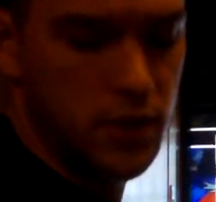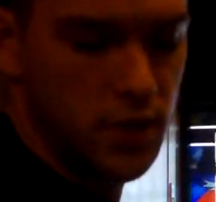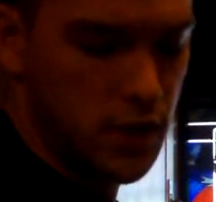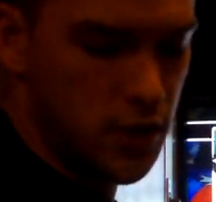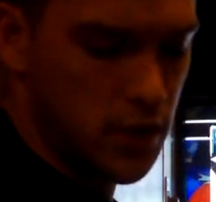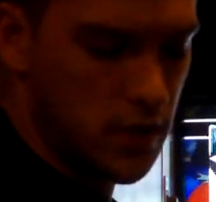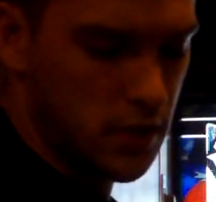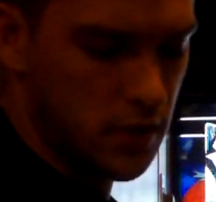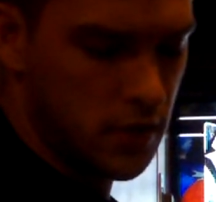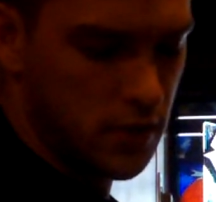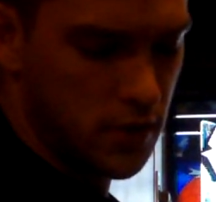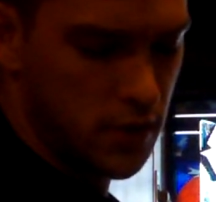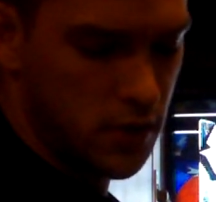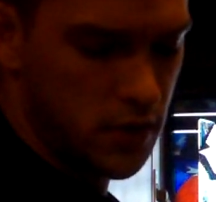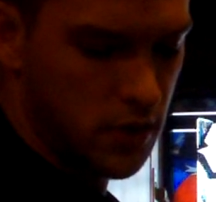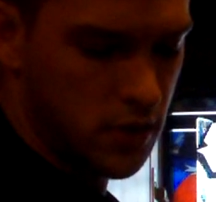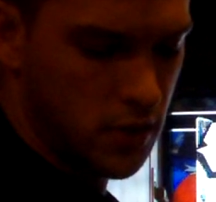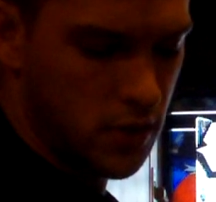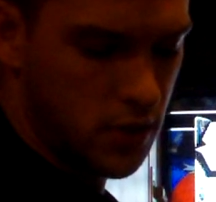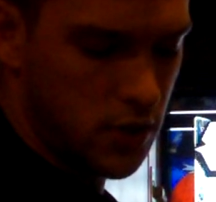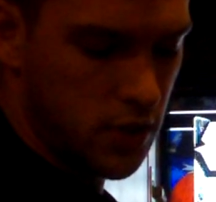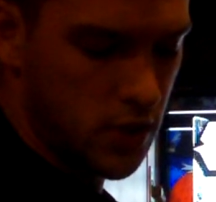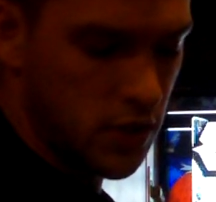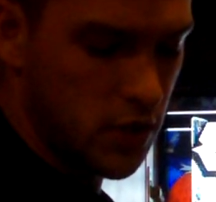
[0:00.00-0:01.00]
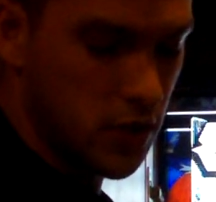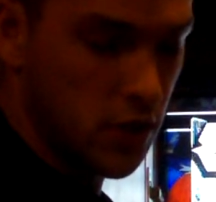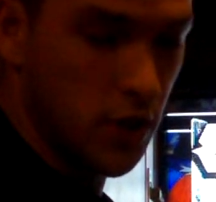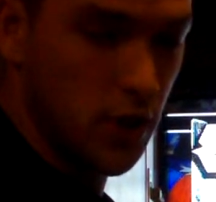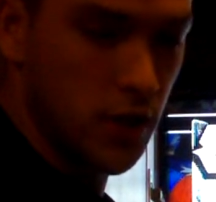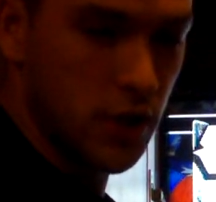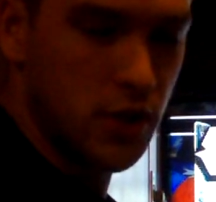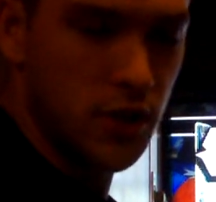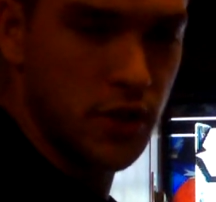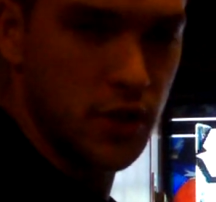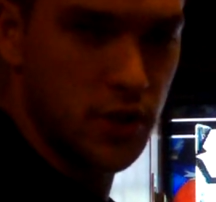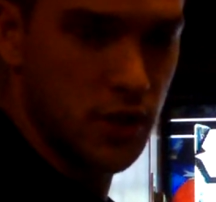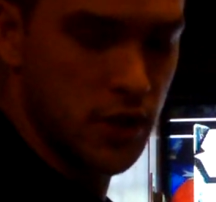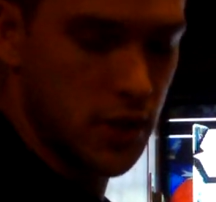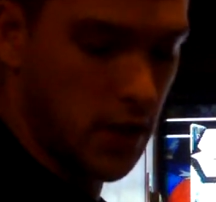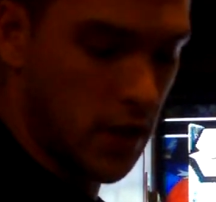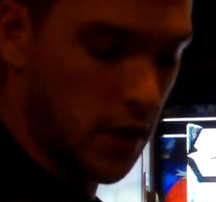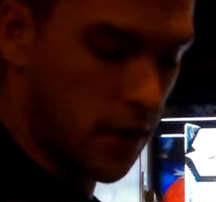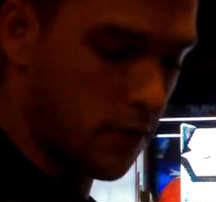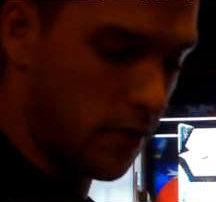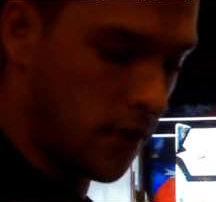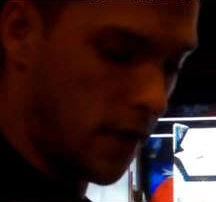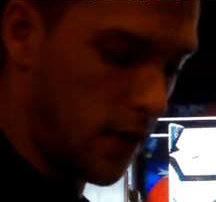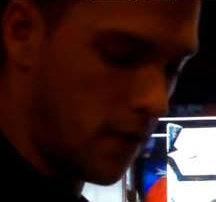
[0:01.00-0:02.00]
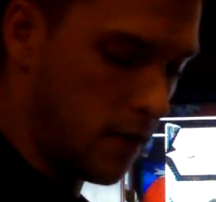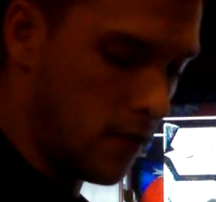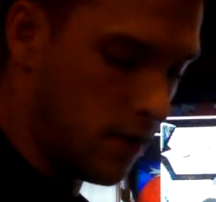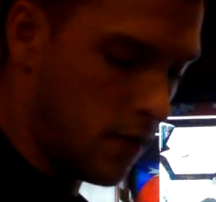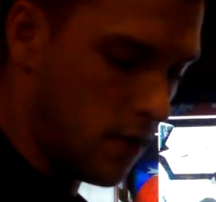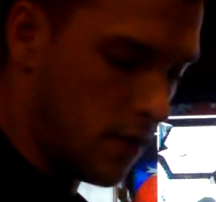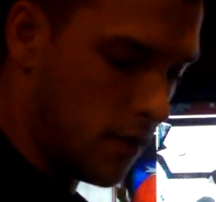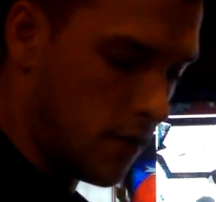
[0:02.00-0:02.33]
she's she's good. She's just not great.